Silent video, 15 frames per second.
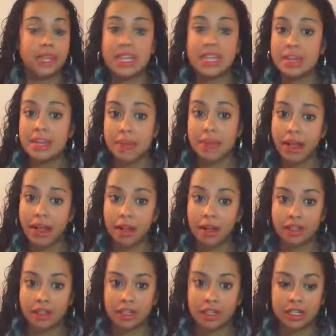eating my
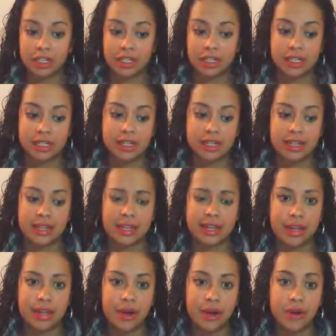healthy lunches, and then
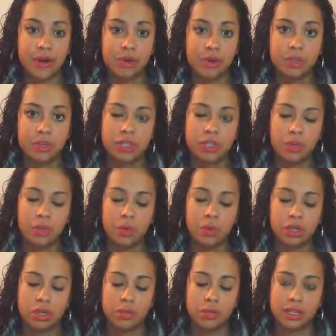I got home, which is the
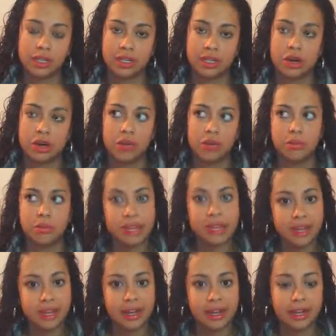worst because I got home
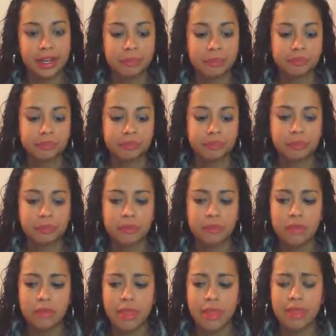late at night.
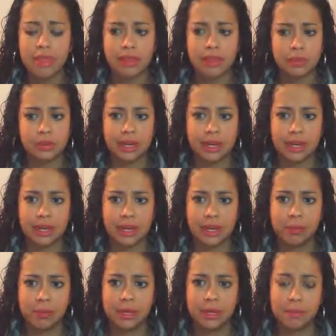And that's when I
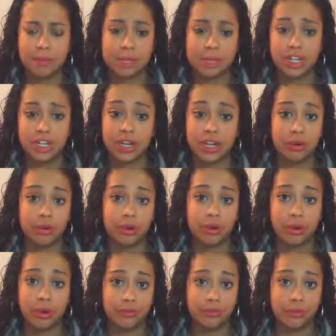would binge out
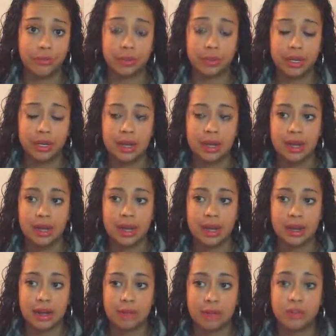on food.
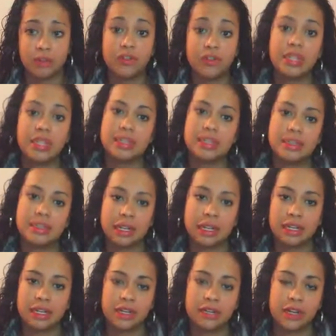So if you didn't see my
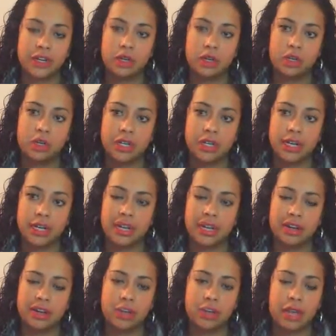last video, look at it
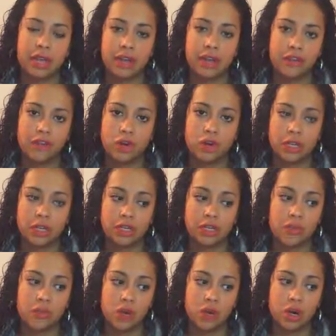and it'll kind of go
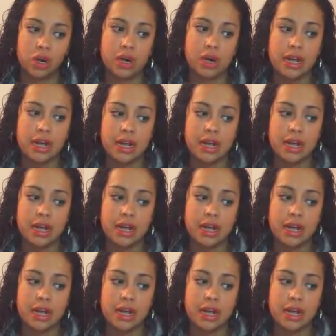into more